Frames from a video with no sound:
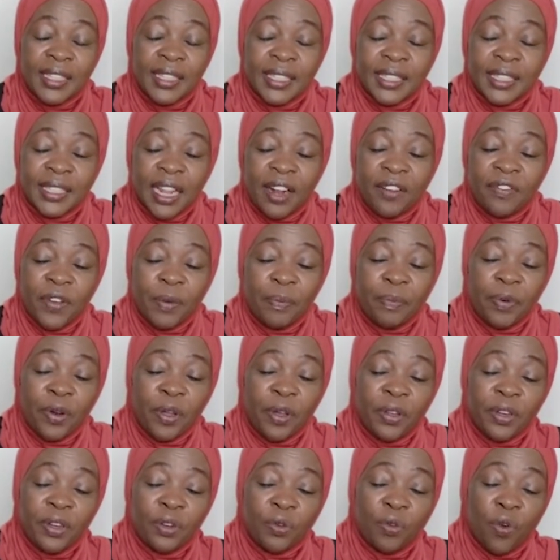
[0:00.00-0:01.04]

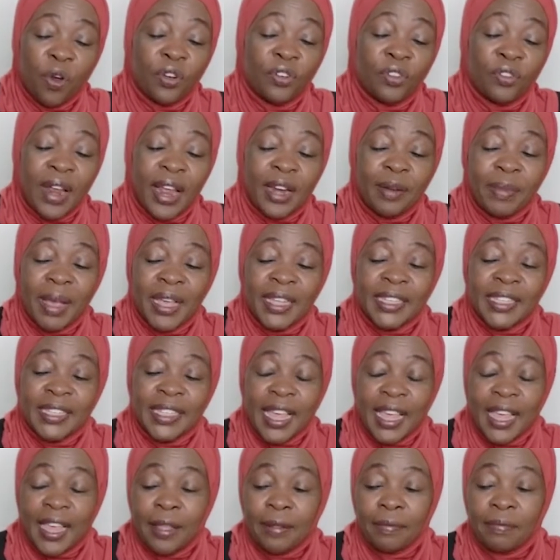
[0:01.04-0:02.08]
self-employed quadrant might
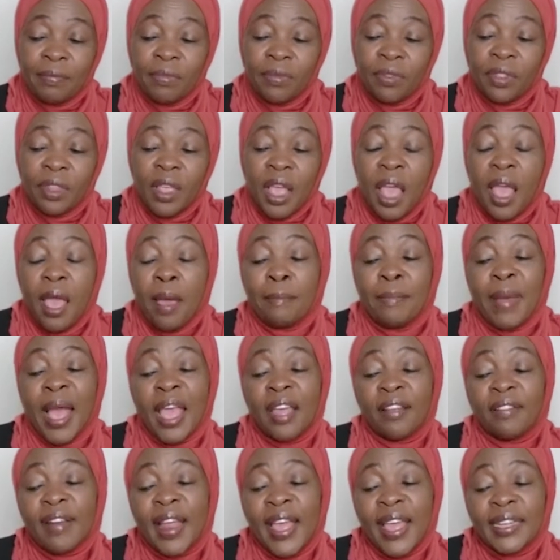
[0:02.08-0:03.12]
say, my
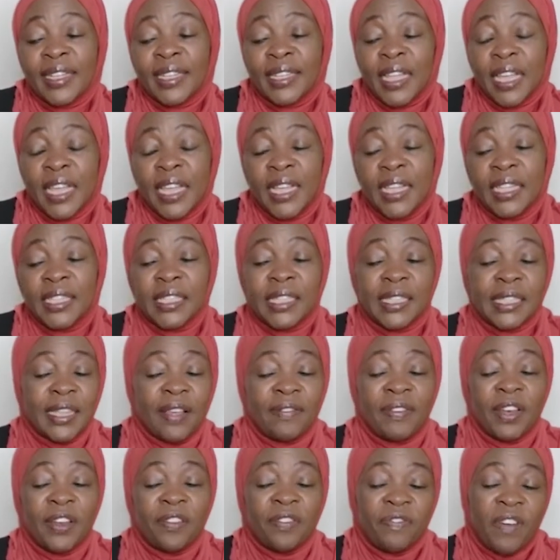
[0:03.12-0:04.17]
rate is
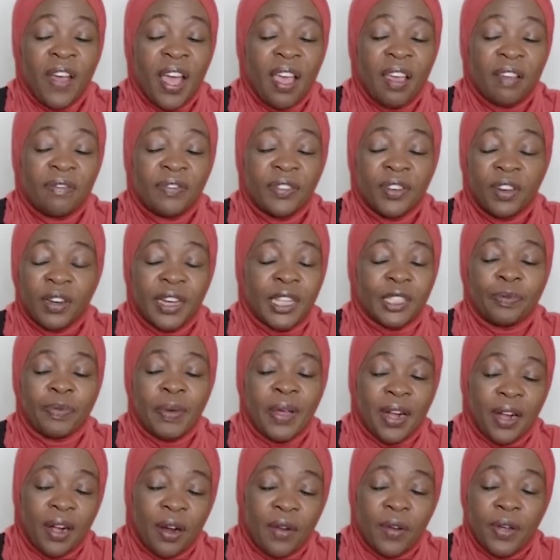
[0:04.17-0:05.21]
$75 per
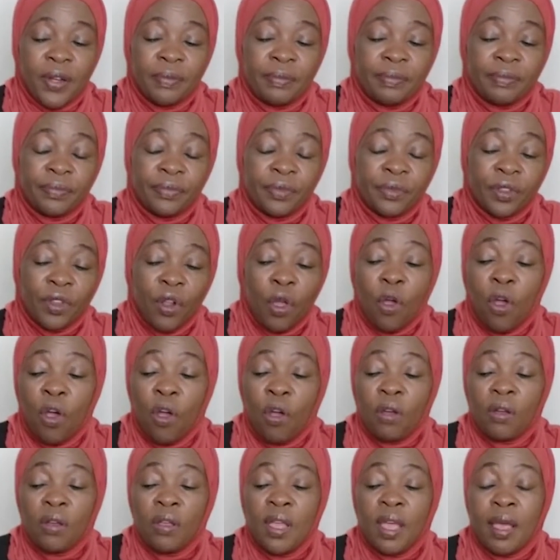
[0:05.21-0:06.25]
hour,
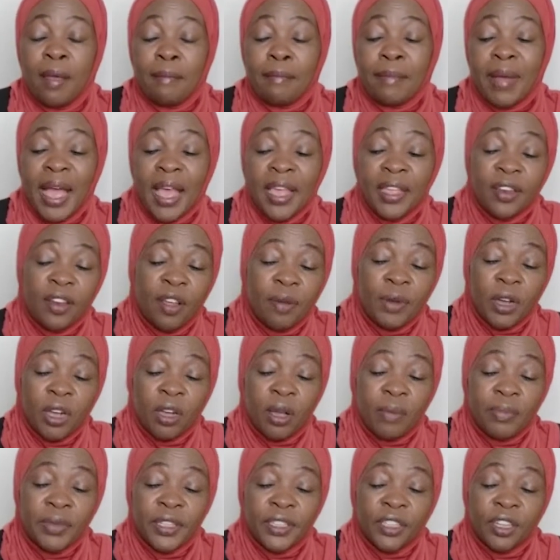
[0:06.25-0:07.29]
or my normal
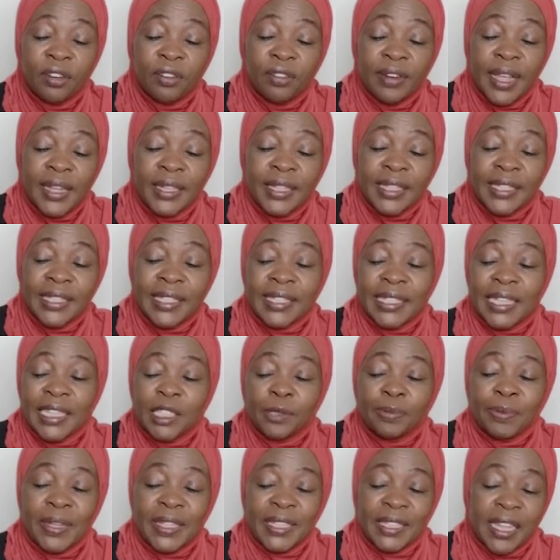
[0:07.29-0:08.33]
commission rate is
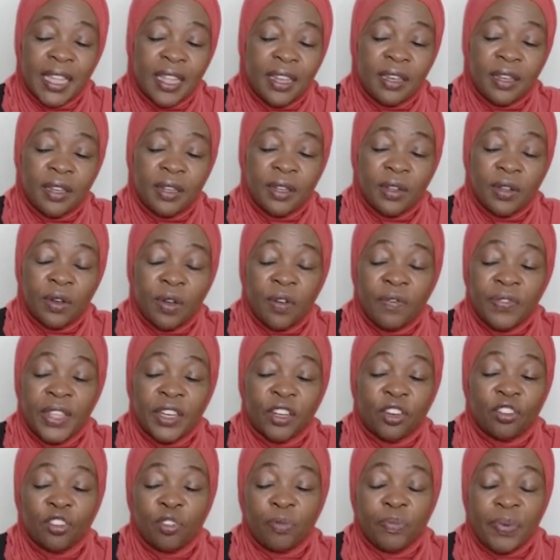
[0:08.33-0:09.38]
6% of the
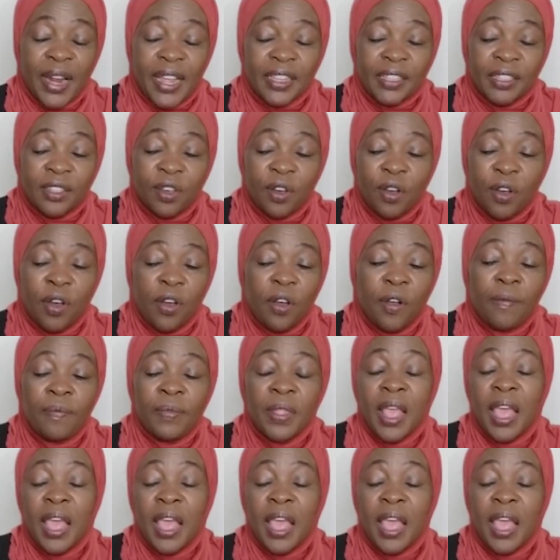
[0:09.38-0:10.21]
total price, or